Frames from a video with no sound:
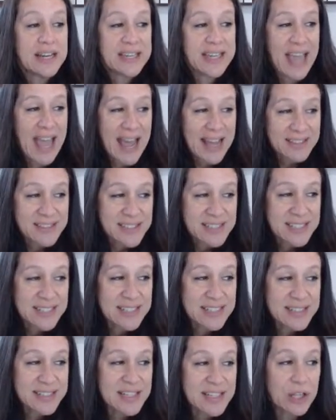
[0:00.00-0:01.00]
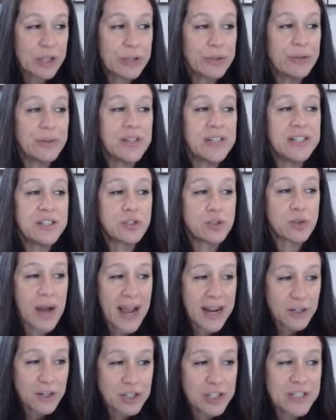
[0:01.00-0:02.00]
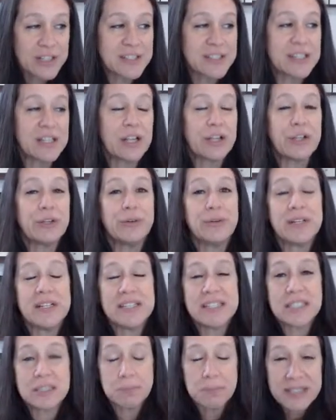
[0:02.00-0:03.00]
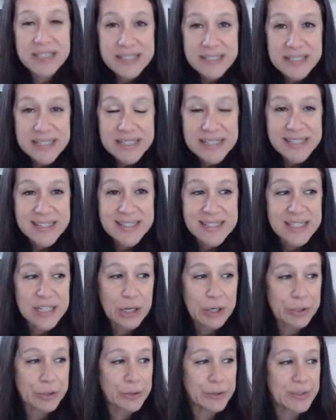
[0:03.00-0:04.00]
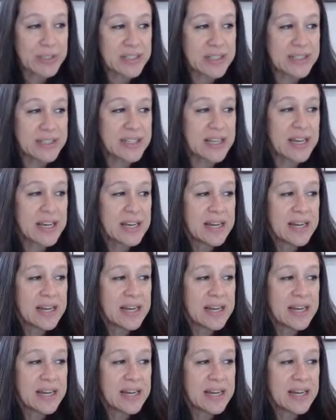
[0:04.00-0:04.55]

casting is included, traction is included, splinting is included,